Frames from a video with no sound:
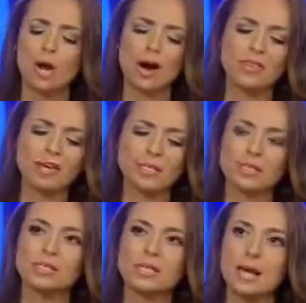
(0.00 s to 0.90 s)
No. I think it's
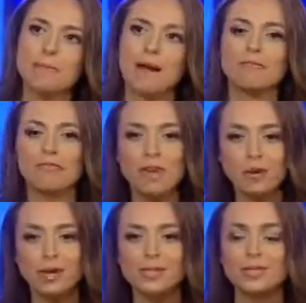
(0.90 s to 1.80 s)
going to stay. But my
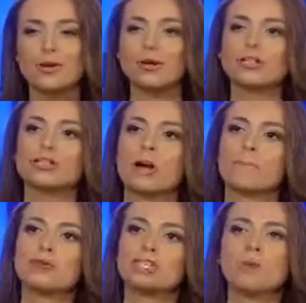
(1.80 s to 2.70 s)
fear is that they're going to
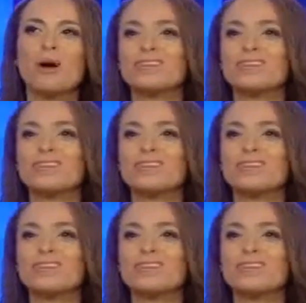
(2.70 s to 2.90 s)
start pushing.